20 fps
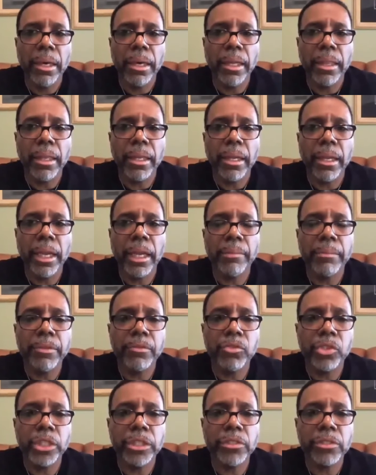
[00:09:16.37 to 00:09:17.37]
in the name
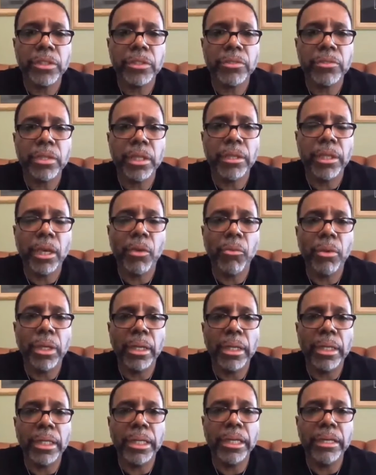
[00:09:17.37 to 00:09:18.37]
of Jesus, that they
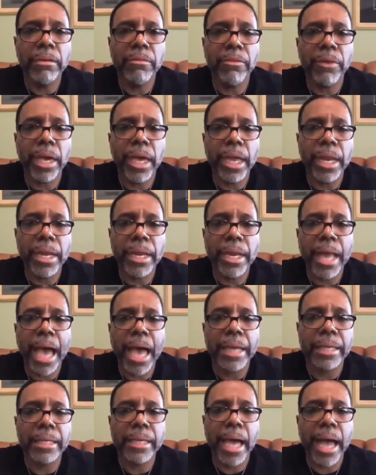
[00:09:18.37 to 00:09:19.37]
will live and
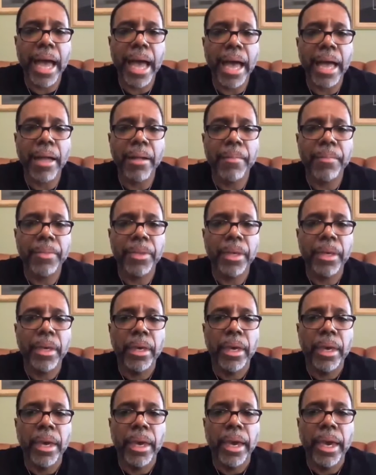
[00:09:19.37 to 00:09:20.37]
not die,
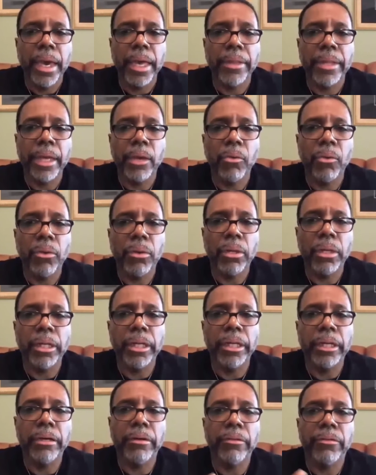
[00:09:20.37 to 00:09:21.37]
and they will
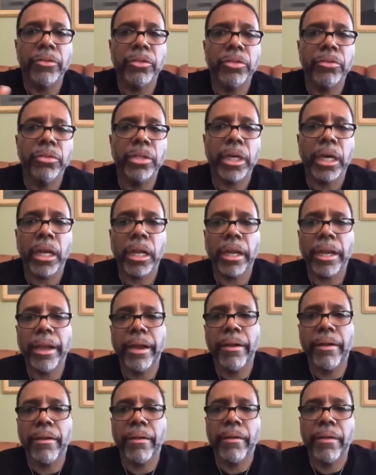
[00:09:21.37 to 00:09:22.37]
live to
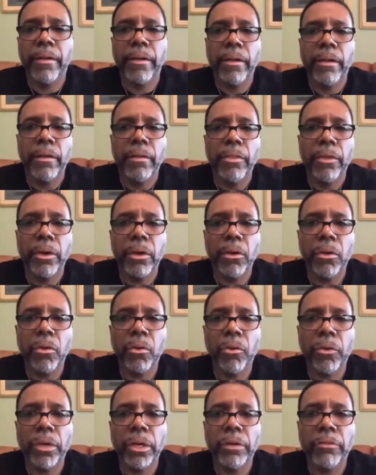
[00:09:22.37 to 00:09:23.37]
declare the
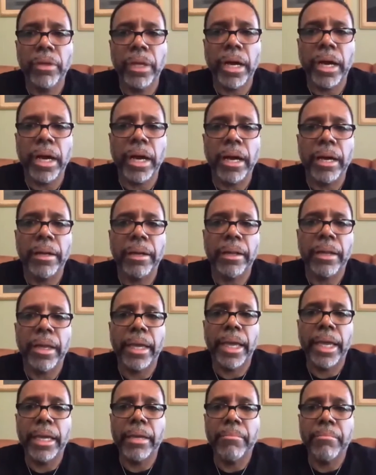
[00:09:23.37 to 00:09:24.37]
glory of God.
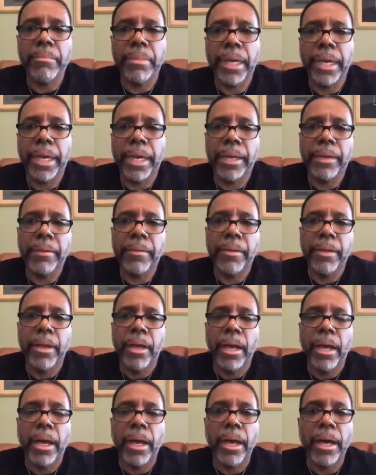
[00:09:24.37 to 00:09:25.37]
Amen.
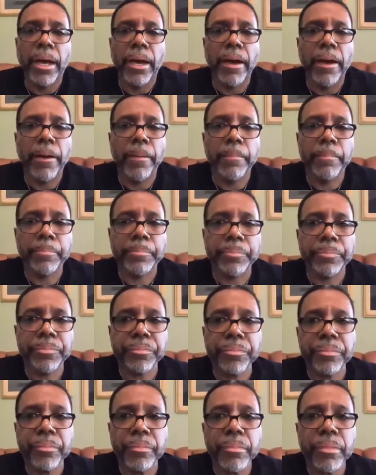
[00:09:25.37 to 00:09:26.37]
Um,
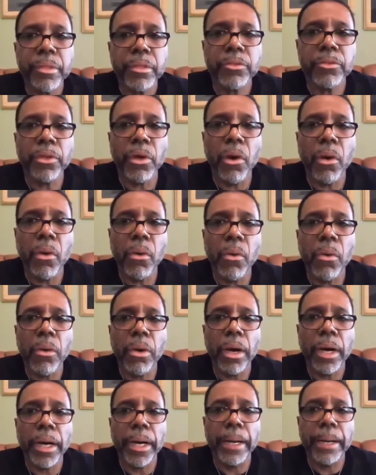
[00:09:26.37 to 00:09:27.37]
so,
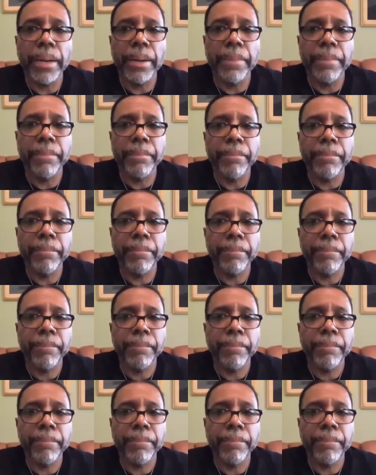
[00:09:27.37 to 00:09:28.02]
um,